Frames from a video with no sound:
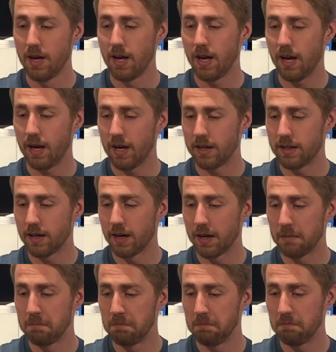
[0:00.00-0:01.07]
And
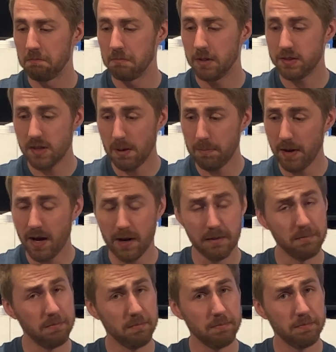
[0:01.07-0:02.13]
that's not bad.